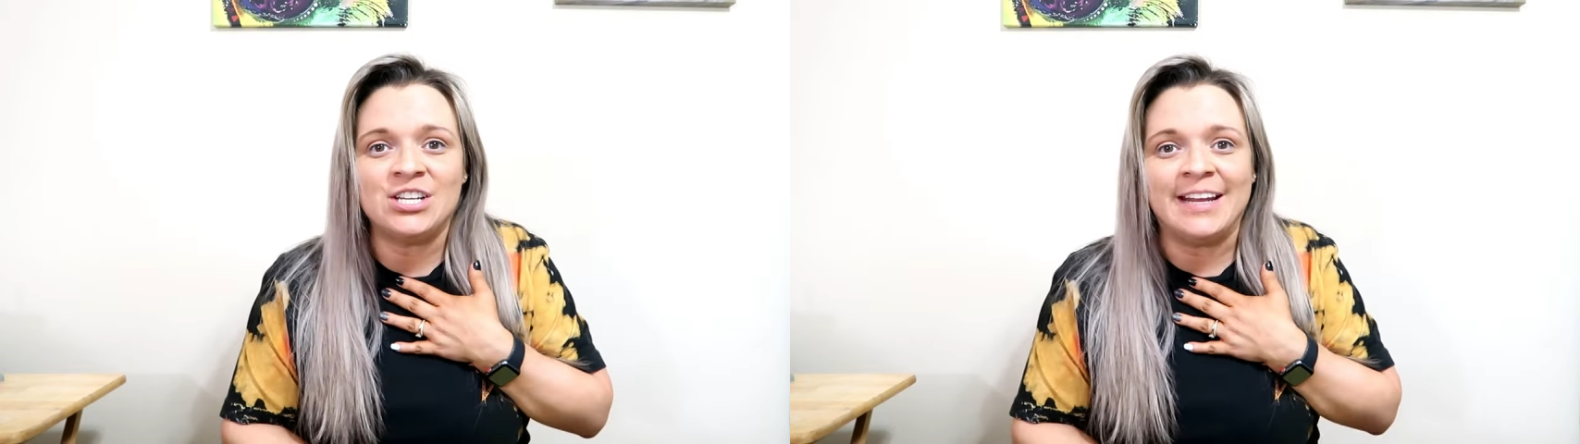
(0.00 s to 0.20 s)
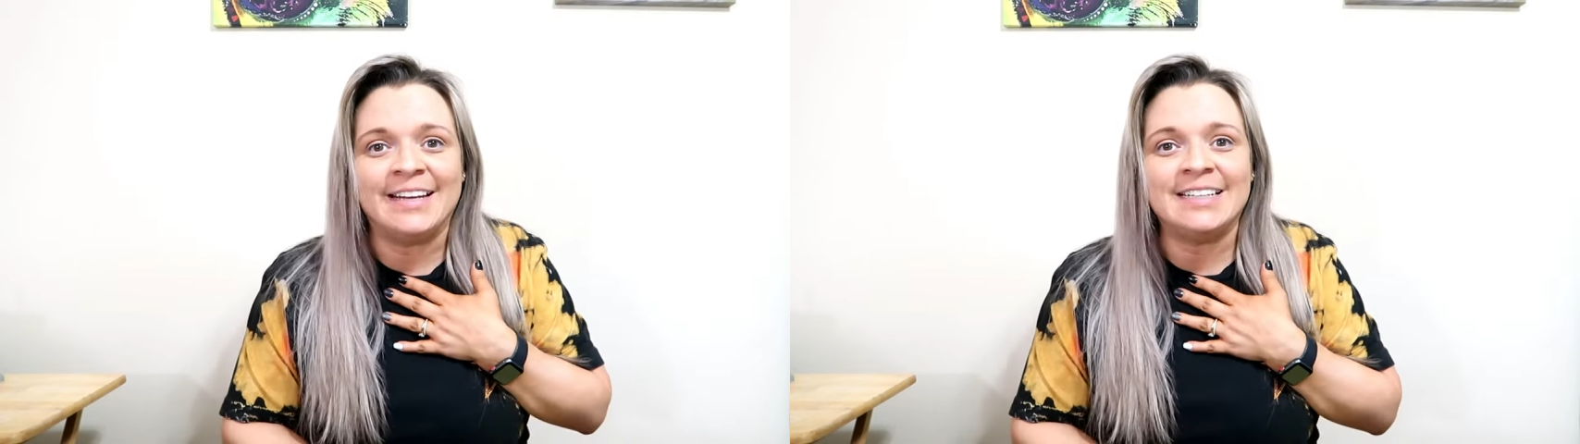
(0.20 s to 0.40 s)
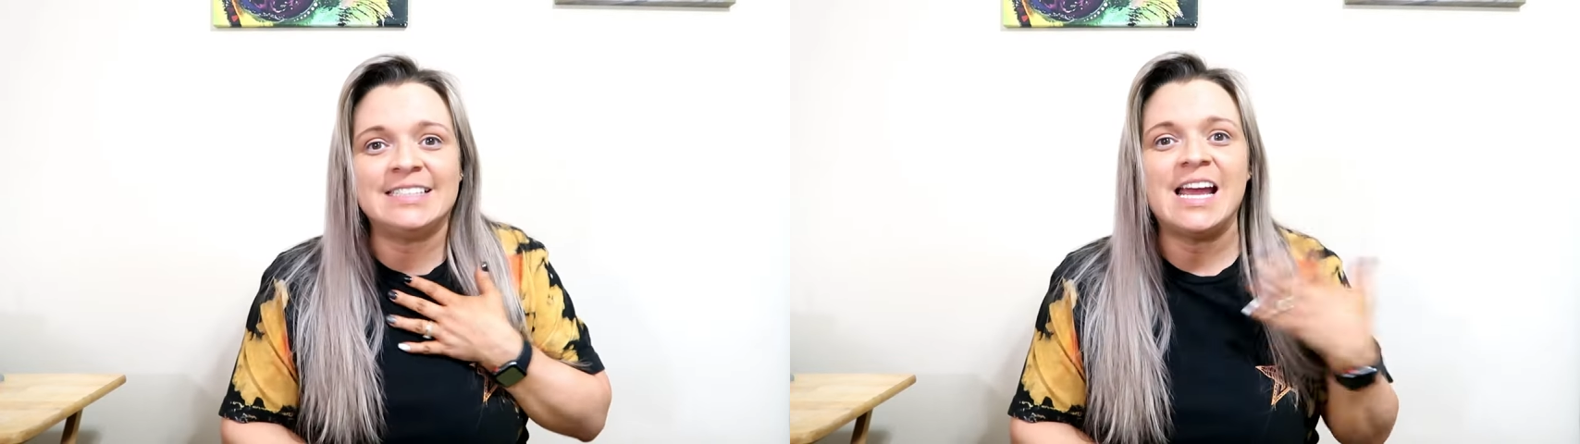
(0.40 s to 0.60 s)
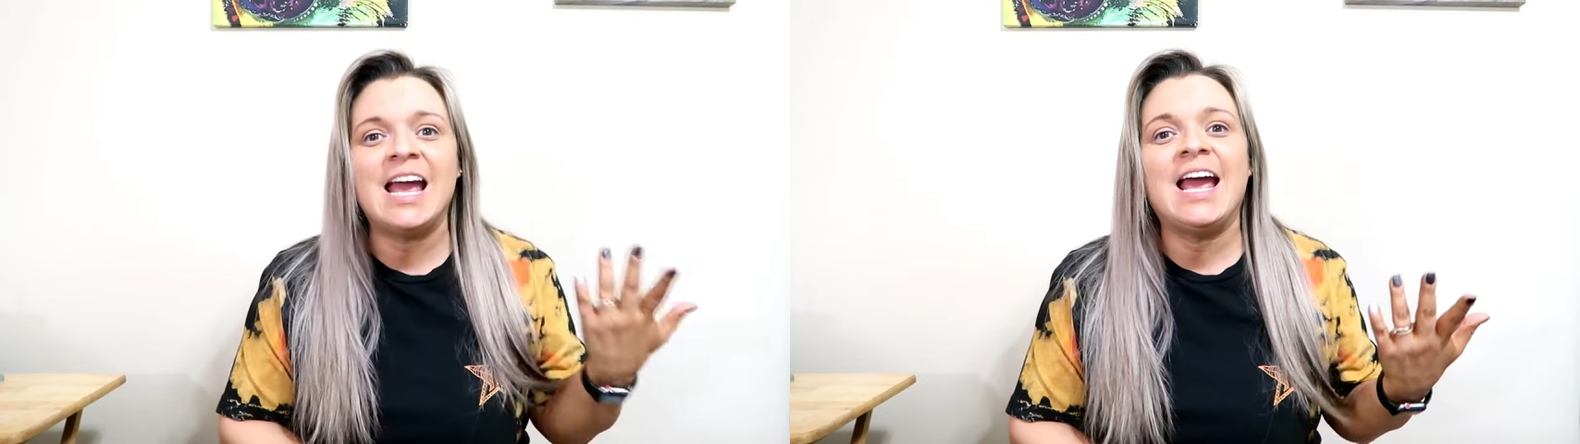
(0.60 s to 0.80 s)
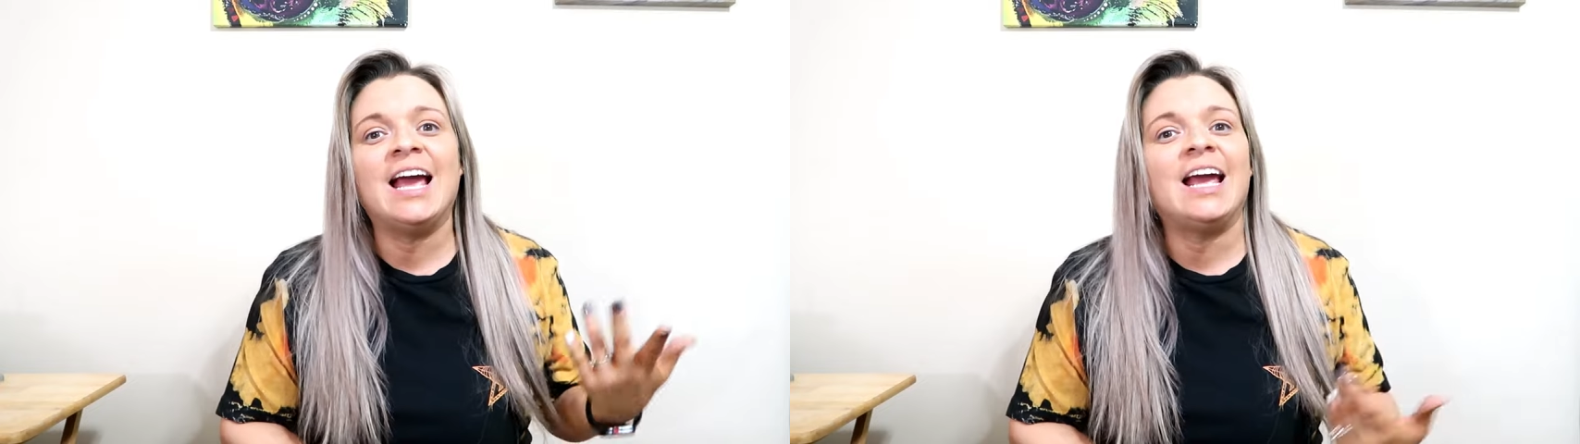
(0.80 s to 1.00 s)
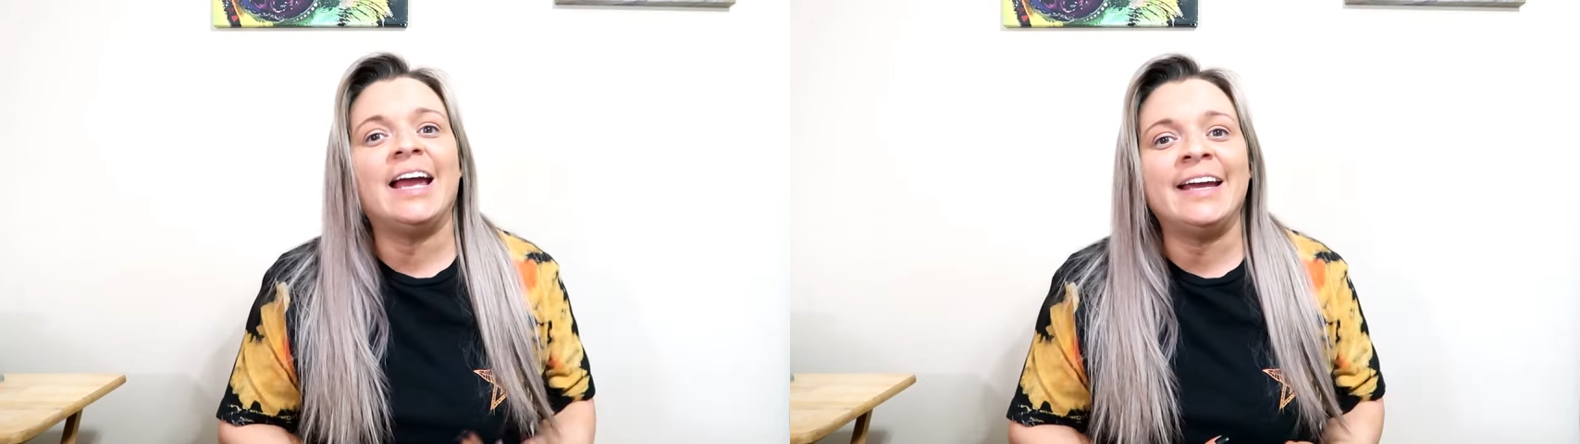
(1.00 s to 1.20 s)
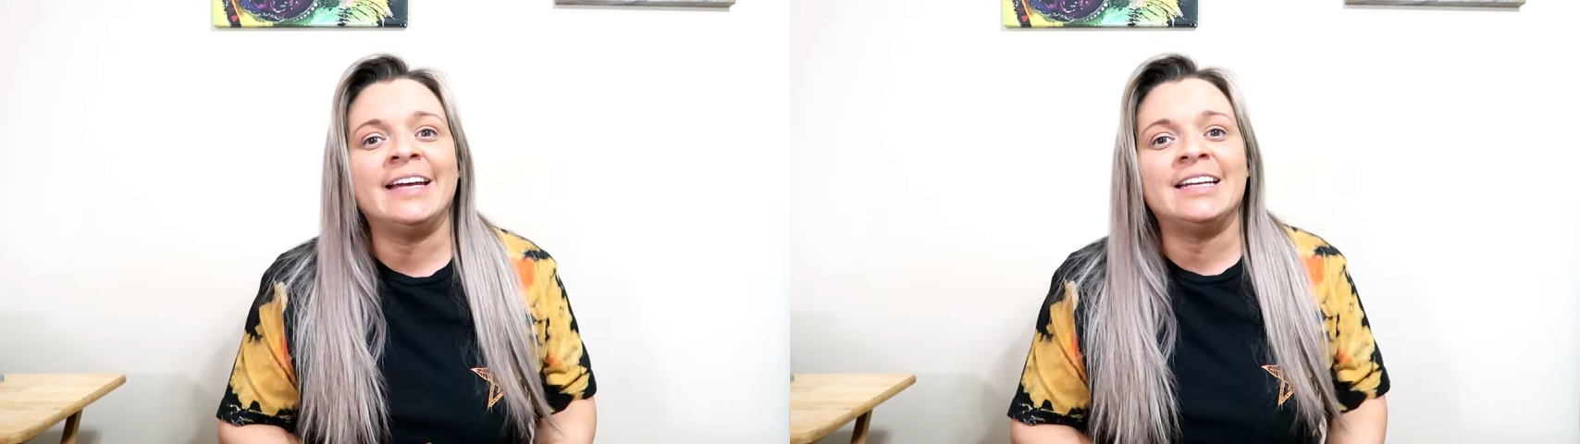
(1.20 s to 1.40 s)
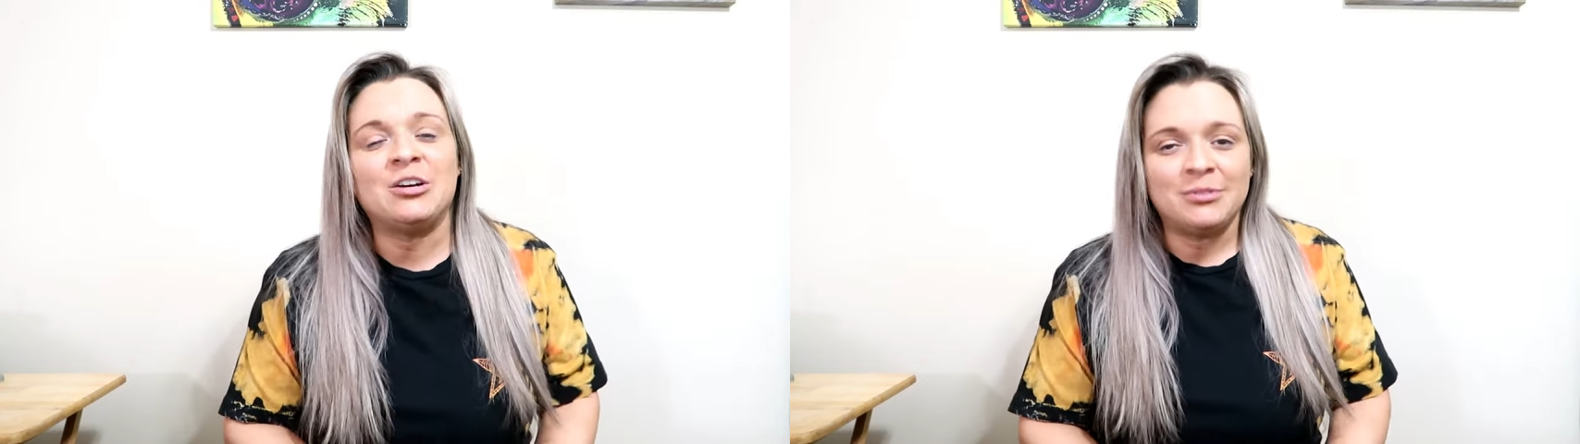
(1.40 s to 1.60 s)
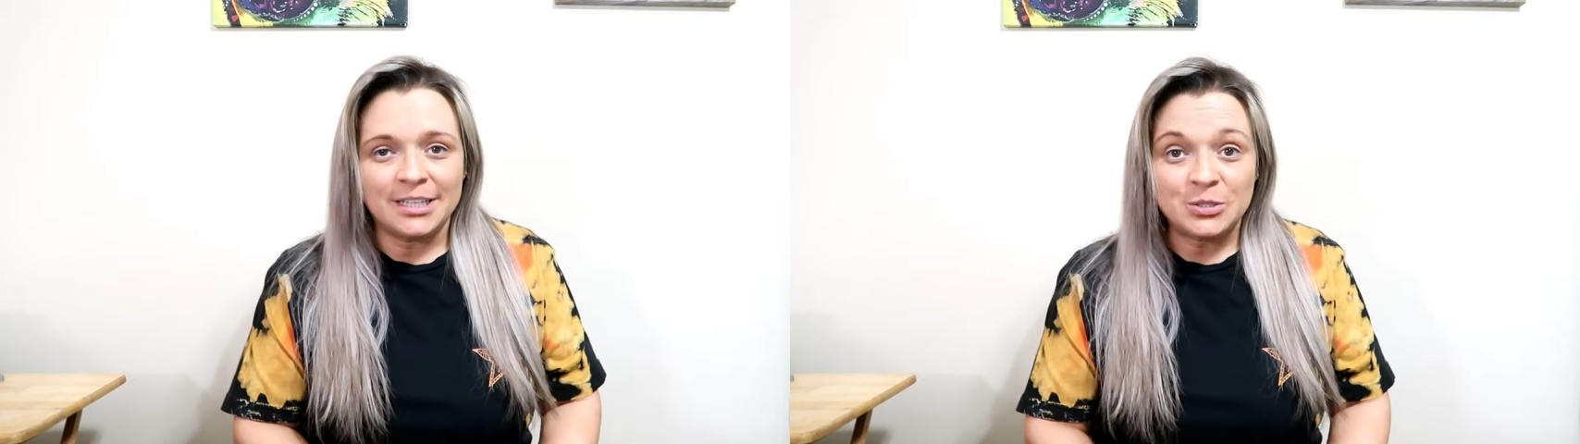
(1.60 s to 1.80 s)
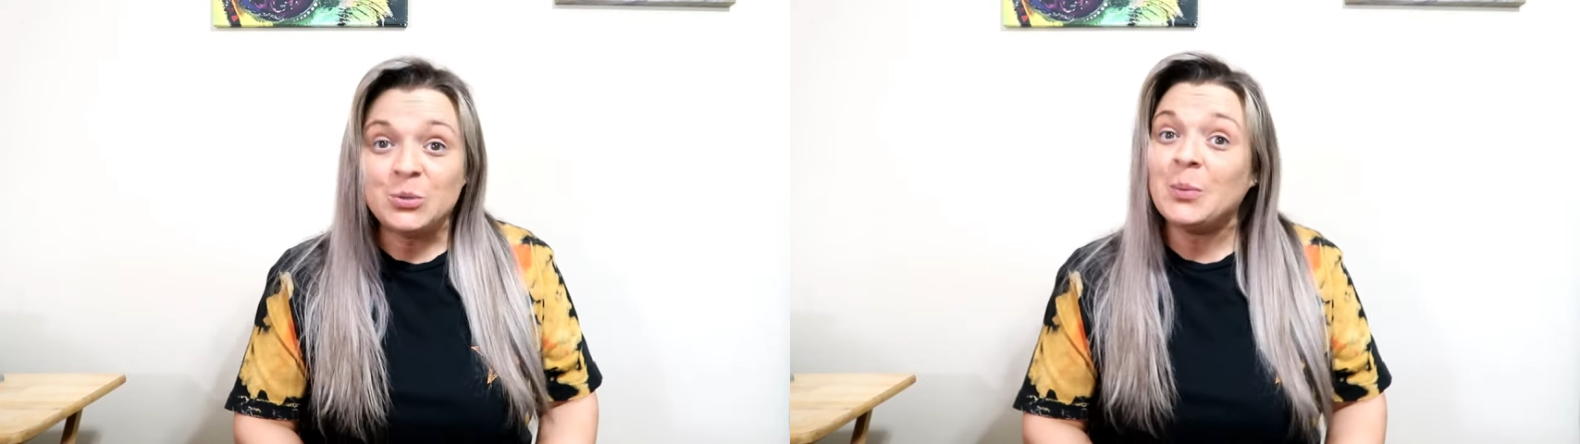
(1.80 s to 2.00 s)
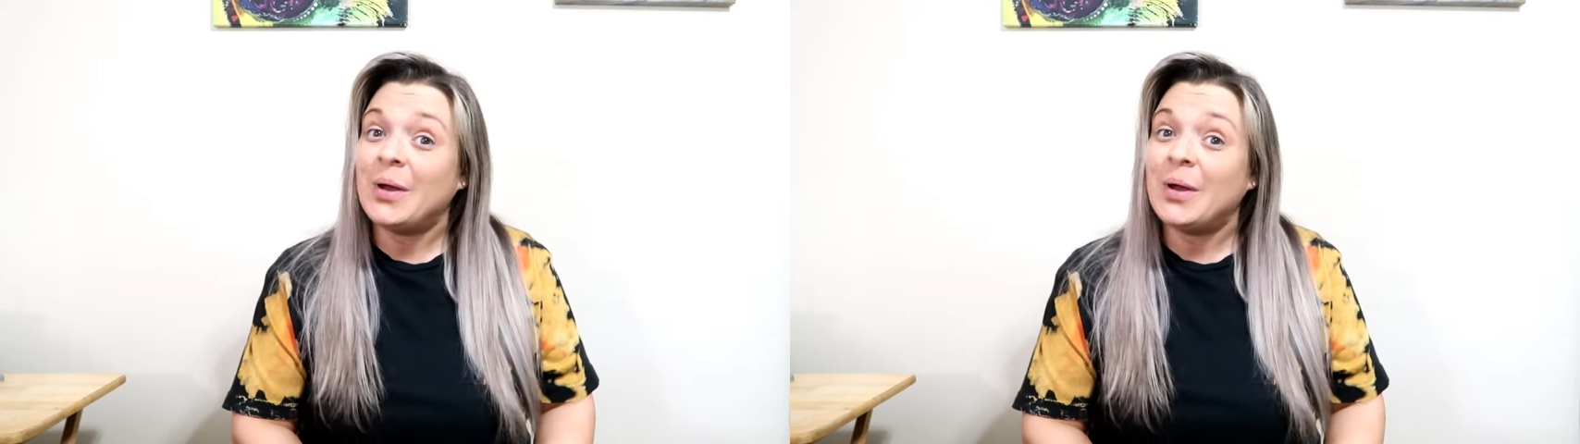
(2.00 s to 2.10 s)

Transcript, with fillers: Janet and I would like to